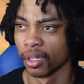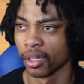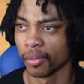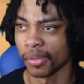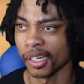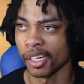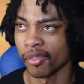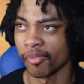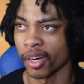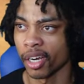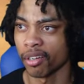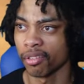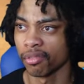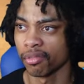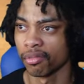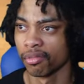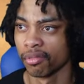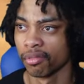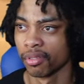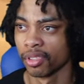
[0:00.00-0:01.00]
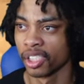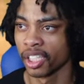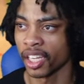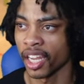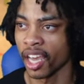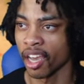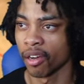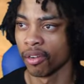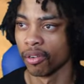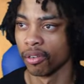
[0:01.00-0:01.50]
Come on, bro. Chill
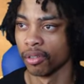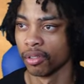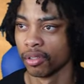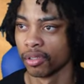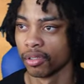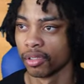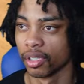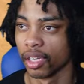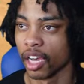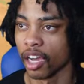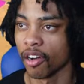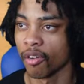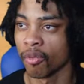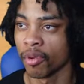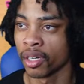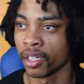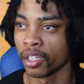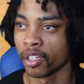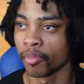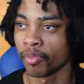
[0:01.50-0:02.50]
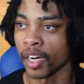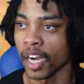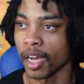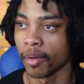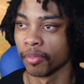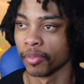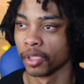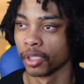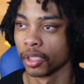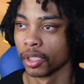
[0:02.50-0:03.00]
out. I don't want no
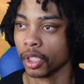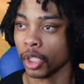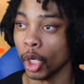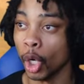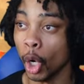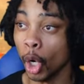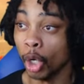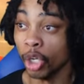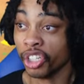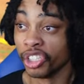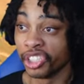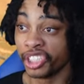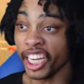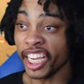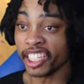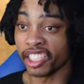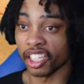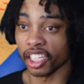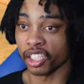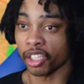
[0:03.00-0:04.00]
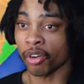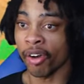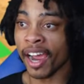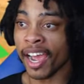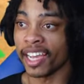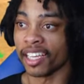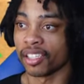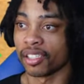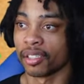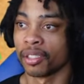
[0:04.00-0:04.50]
problems. Jesus
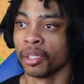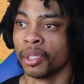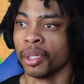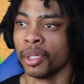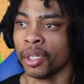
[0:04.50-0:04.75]
Christ!